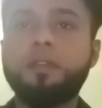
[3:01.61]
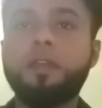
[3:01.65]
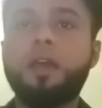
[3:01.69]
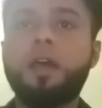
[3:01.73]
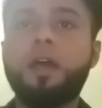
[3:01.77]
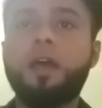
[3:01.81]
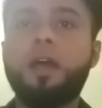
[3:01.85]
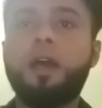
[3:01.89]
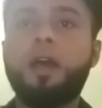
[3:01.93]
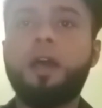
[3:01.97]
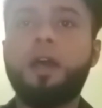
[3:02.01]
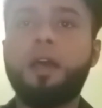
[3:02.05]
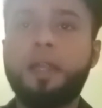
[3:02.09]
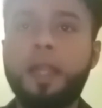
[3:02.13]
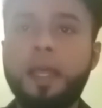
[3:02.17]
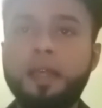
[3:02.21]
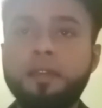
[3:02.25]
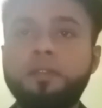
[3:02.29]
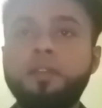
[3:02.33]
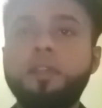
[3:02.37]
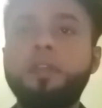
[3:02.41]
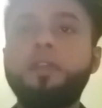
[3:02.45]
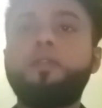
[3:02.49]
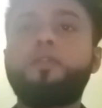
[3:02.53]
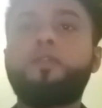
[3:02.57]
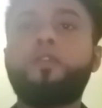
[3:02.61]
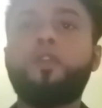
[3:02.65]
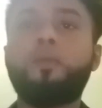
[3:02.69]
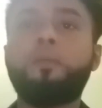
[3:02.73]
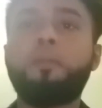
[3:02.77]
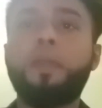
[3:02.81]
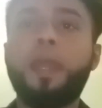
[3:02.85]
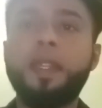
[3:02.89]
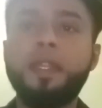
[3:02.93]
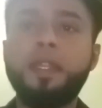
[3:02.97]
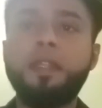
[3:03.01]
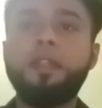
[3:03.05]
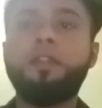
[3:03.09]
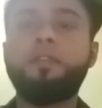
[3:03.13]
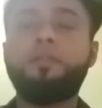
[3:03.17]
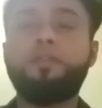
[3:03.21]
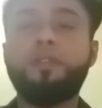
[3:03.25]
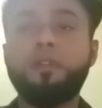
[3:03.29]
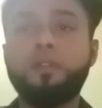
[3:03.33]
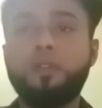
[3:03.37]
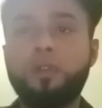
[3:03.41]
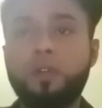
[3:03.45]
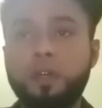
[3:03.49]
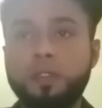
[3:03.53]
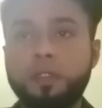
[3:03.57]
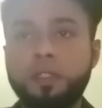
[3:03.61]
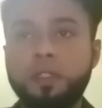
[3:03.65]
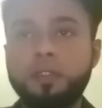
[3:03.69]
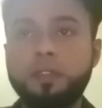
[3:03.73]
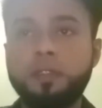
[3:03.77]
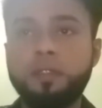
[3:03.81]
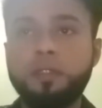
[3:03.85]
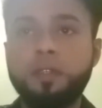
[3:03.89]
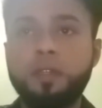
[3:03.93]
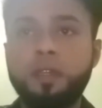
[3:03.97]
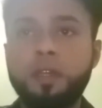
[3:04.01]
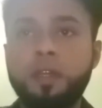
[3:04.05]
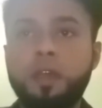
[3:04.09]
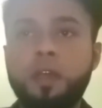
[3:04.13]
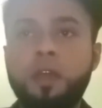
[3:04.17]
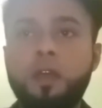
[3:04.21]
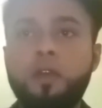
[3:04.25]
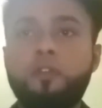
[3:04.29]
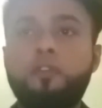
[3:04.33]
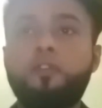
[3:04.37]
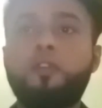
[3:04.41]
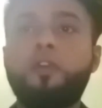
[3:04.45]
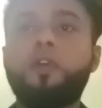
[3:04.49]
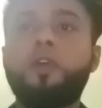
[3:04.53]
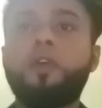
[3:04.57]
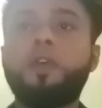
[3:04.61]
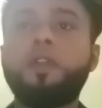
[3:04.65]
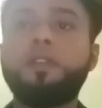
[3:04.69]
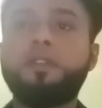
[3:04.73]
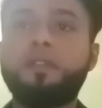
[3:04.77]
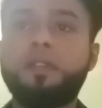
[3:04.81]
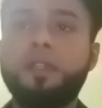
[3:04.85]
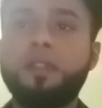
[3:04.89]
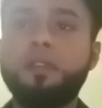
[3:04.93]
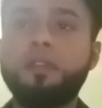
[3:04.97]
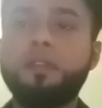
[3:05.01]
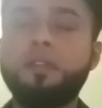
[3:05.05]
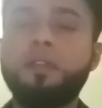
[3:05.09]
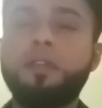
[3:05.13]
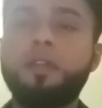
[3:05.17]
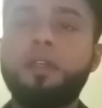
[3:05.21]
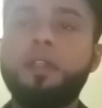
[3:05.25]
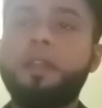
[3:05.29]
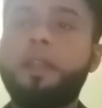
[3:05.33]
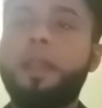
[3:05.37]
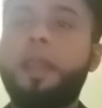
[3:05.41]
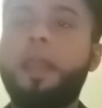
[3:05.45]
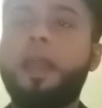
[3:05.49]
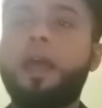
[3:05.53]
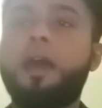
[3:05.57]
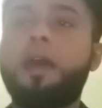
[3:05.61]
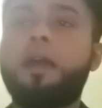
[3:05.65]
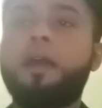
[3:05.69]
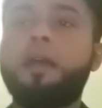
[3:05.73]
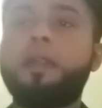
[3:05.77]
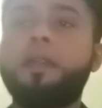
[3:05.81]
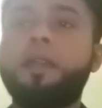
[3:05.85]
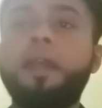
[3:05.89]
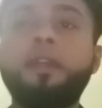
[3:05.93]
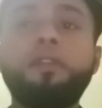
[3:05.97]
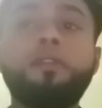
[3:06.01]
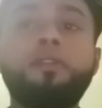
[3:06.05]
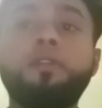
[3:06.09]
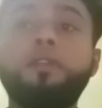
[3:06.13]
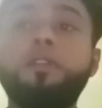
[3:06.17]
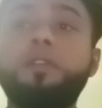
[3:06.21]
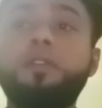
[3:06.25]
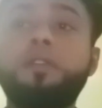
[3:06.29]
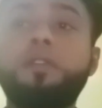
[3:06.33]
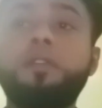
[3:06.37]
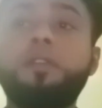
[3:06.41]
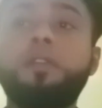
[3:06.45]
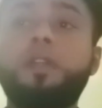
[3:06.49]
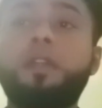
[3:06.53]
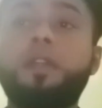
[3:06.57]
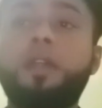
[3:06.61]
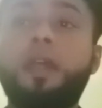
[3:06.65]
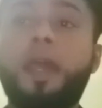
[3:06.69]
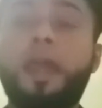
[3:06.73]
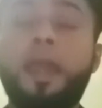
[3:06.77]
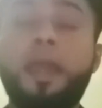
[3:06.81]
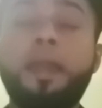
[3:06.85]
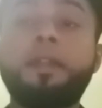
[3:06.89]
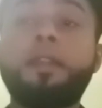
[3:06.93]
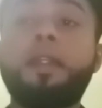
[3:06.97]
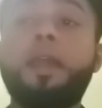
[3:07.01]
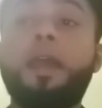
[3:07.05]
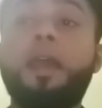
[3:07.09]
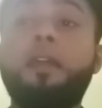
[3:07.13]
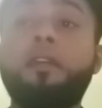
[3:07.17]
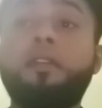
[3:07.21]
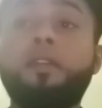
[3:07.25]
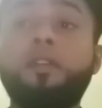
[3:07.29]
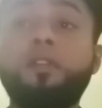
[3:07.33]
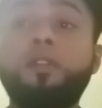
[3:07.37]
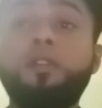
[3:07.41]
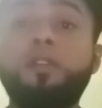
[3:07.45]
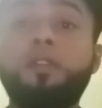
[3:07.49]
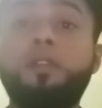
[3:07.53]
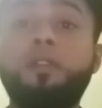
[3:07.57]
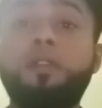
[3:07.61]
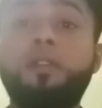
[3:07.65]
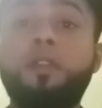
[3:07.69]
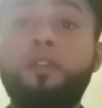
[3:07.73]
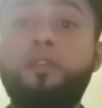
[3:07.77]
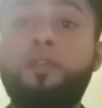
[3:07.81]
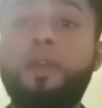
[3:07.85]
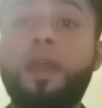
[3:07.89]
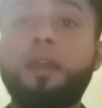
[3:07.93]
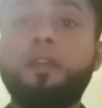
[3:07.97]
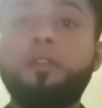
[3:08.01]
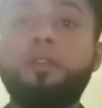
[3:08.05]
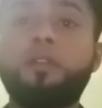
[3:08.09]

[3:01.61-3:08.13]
arising from many different causes. For instance, they are natural and acquired defect